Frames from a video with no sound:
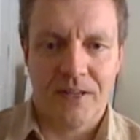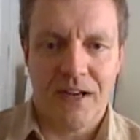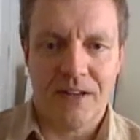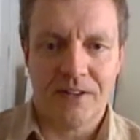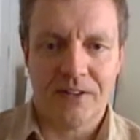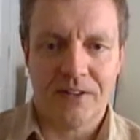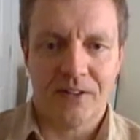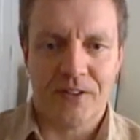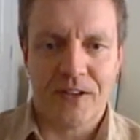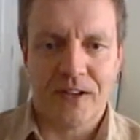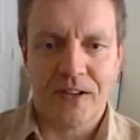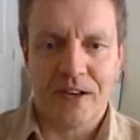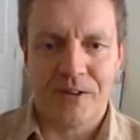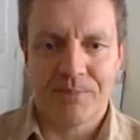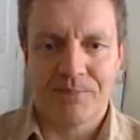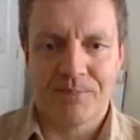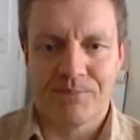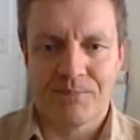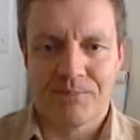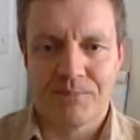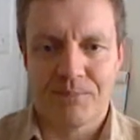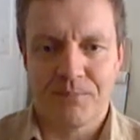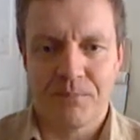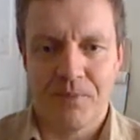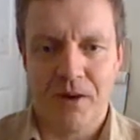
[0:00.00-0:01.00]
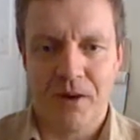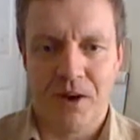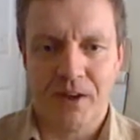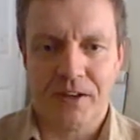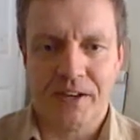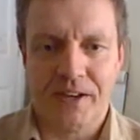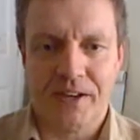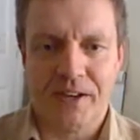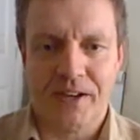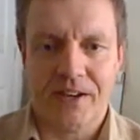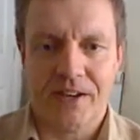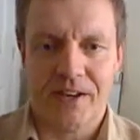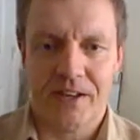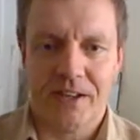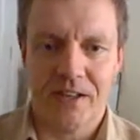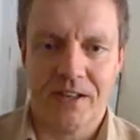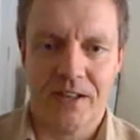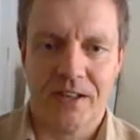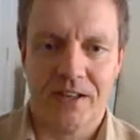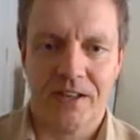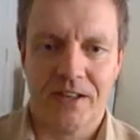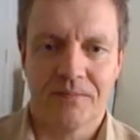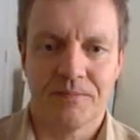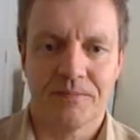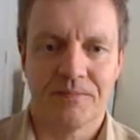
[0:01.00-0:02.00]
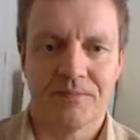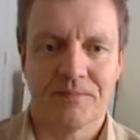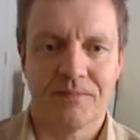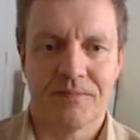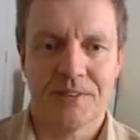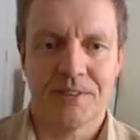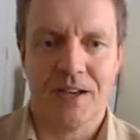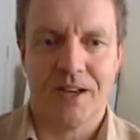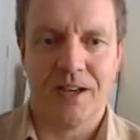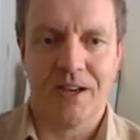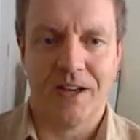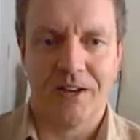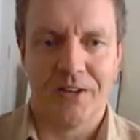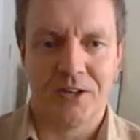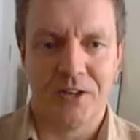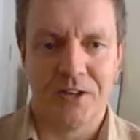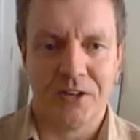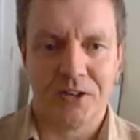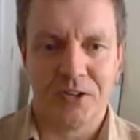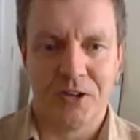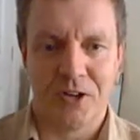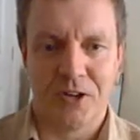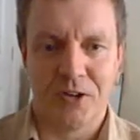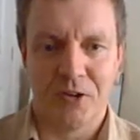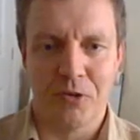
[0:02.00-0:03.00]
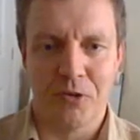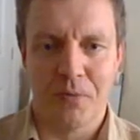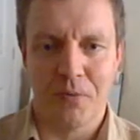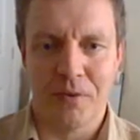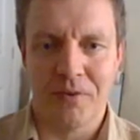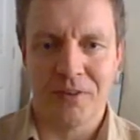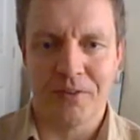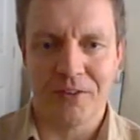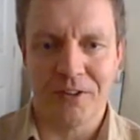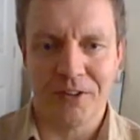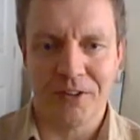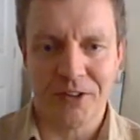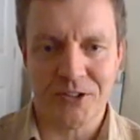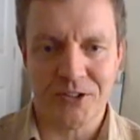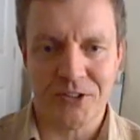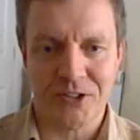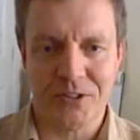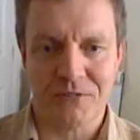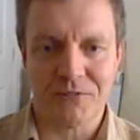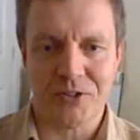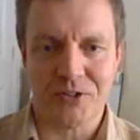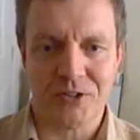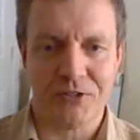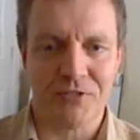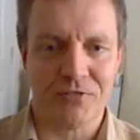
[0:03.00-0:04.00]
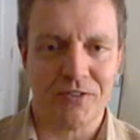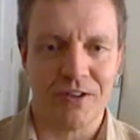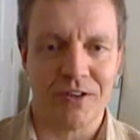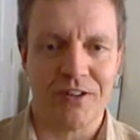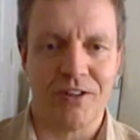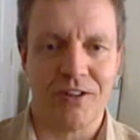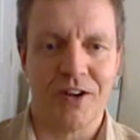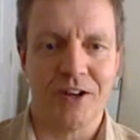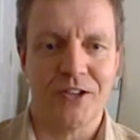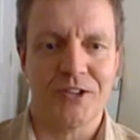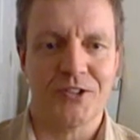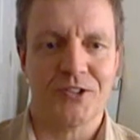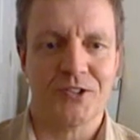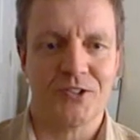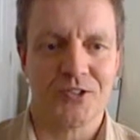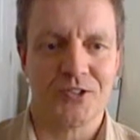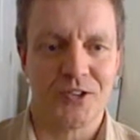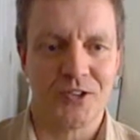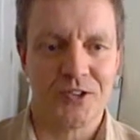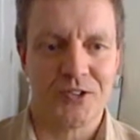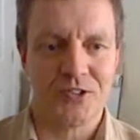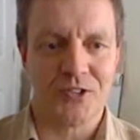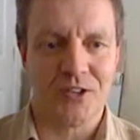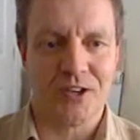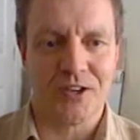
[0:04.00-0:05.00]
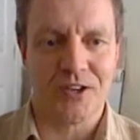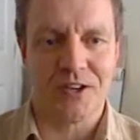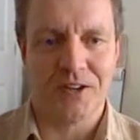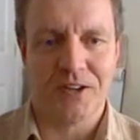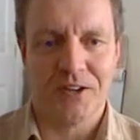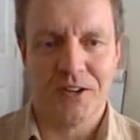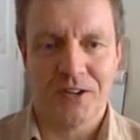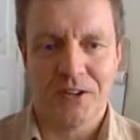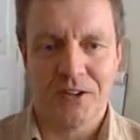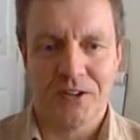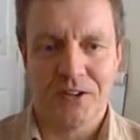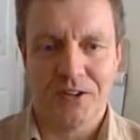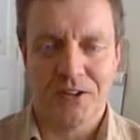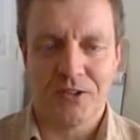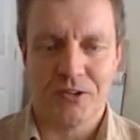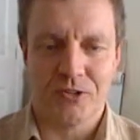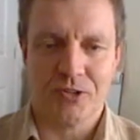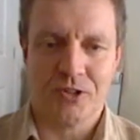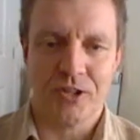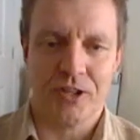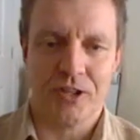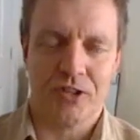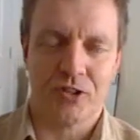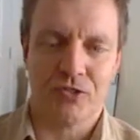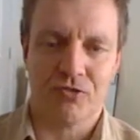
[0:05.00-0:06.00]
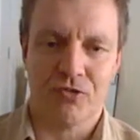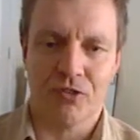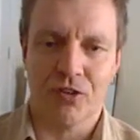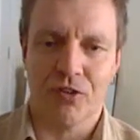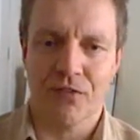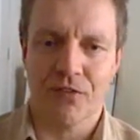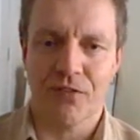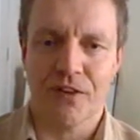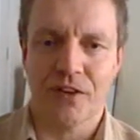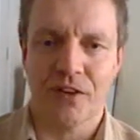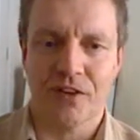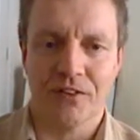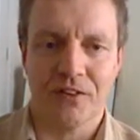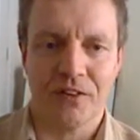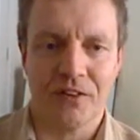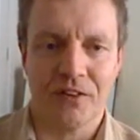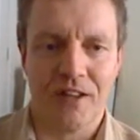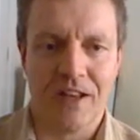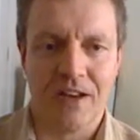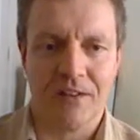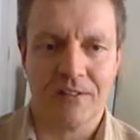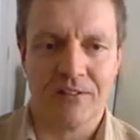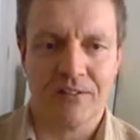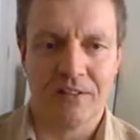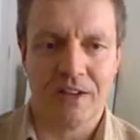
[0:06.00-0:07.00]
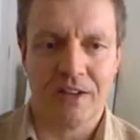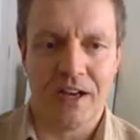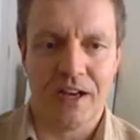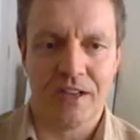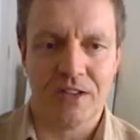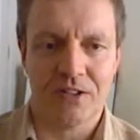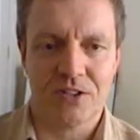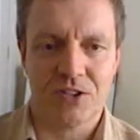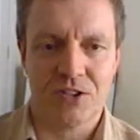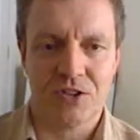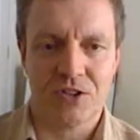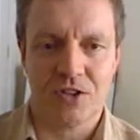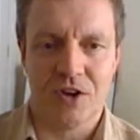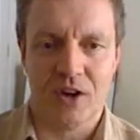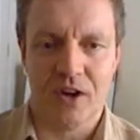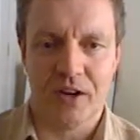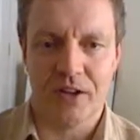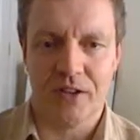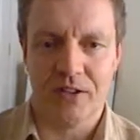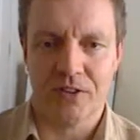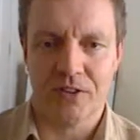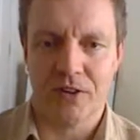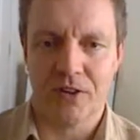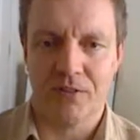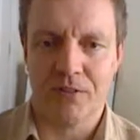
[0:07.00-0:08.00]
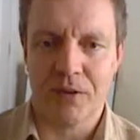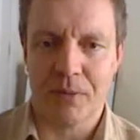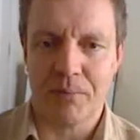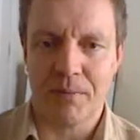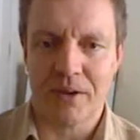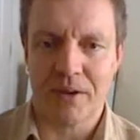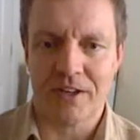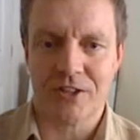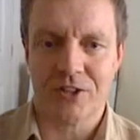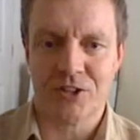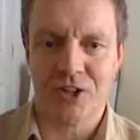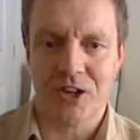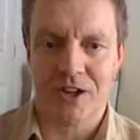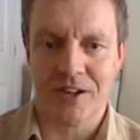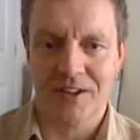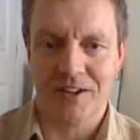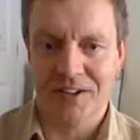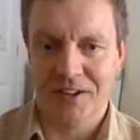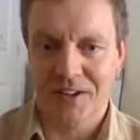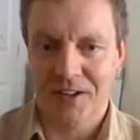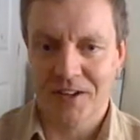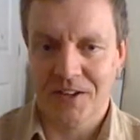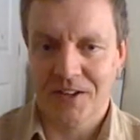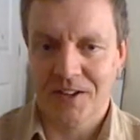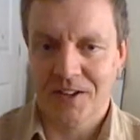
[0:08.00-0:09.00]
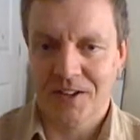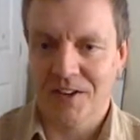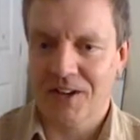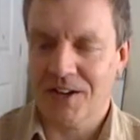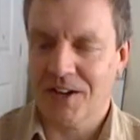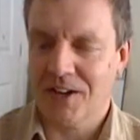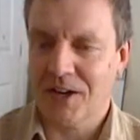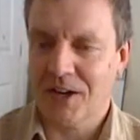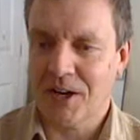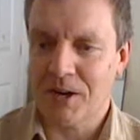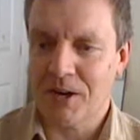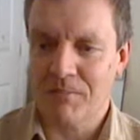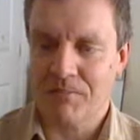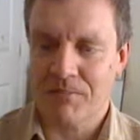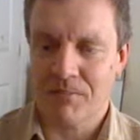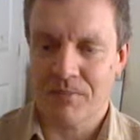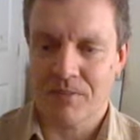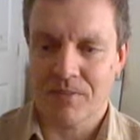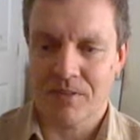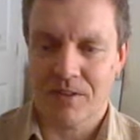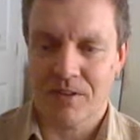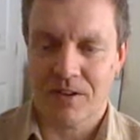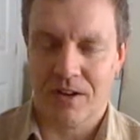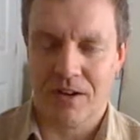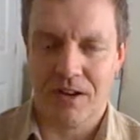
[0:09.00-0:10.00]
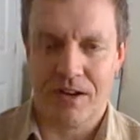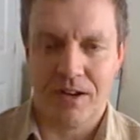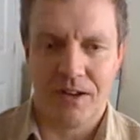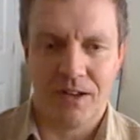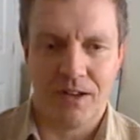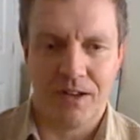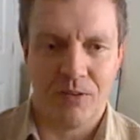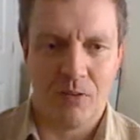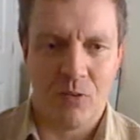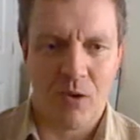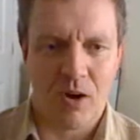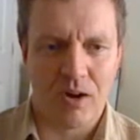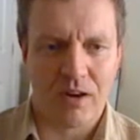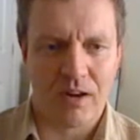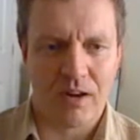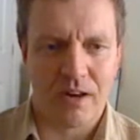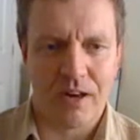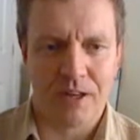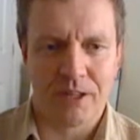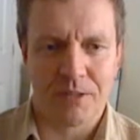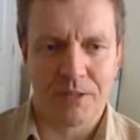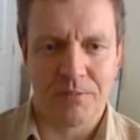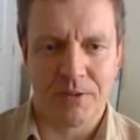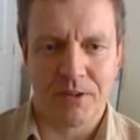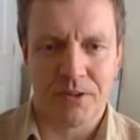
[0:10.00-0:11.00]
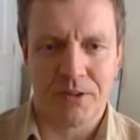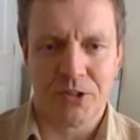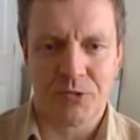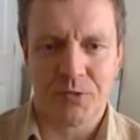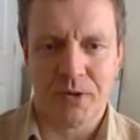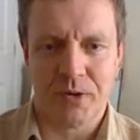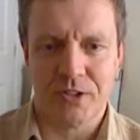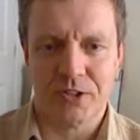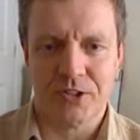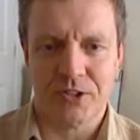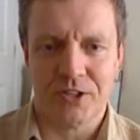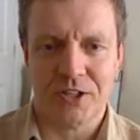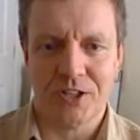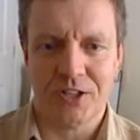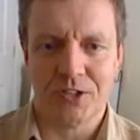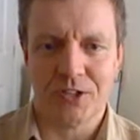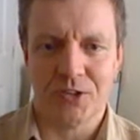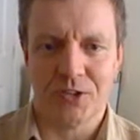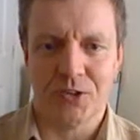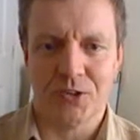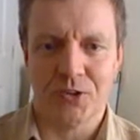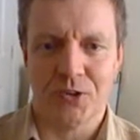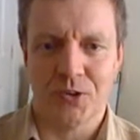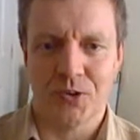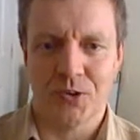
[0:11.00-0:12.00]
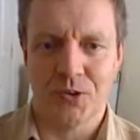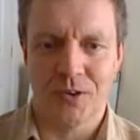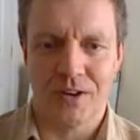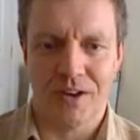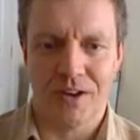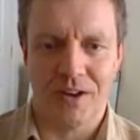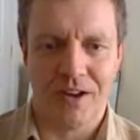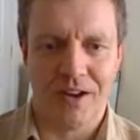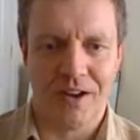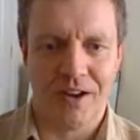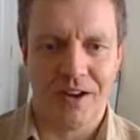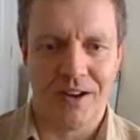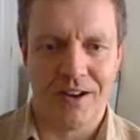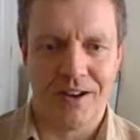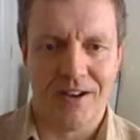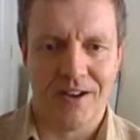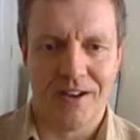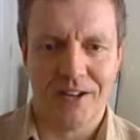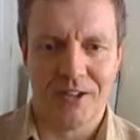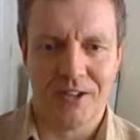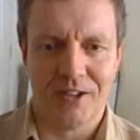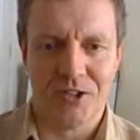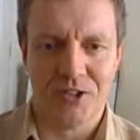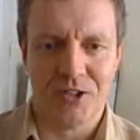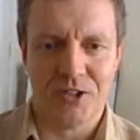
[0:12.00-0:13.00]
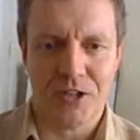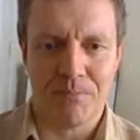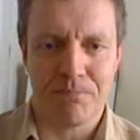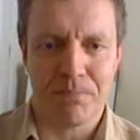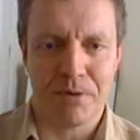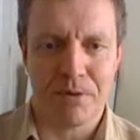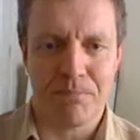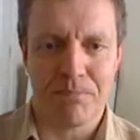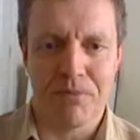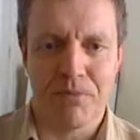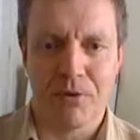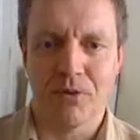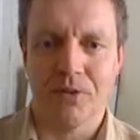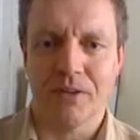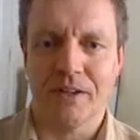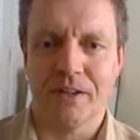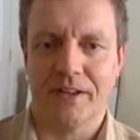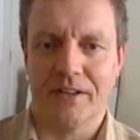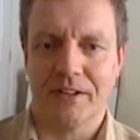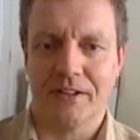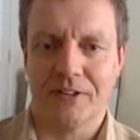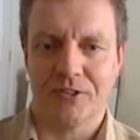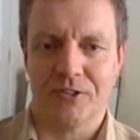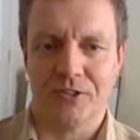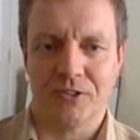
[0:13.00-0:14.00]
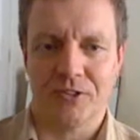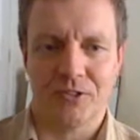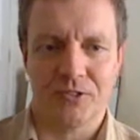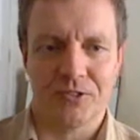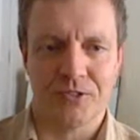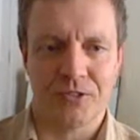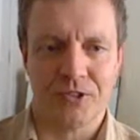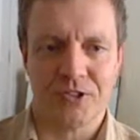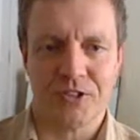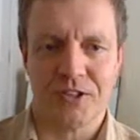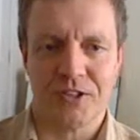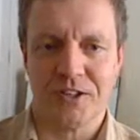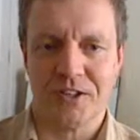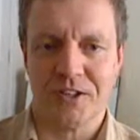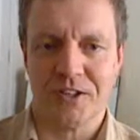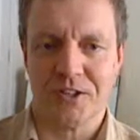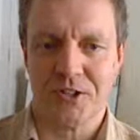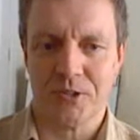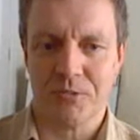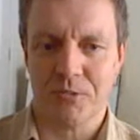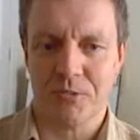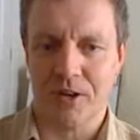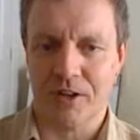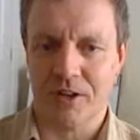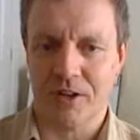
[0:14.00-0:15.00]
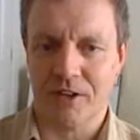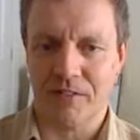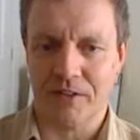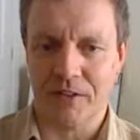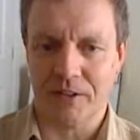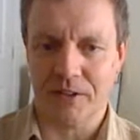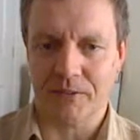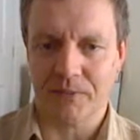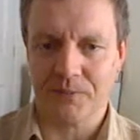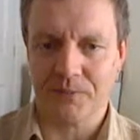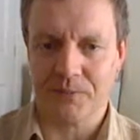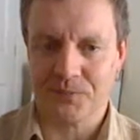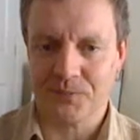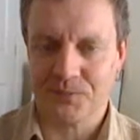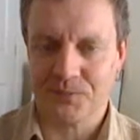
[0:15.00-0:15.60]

Hello there, Mark Ayre here, and as I open this I've just realised you'll see a trophy on the left hand side of your picture. I won that about 20 years ago in Tenpin Bowling, so just in case you're wondering.